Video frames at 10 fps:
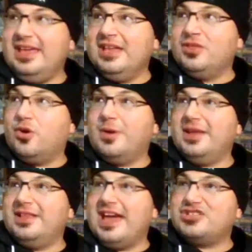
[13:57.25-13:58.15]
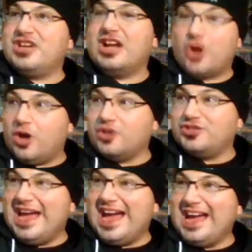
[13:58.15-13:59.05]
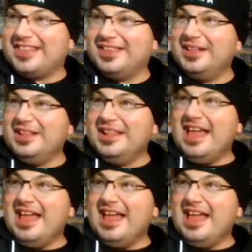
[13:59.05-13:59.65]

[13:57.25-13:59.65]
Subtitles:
he and Lori, they actually get carjacked,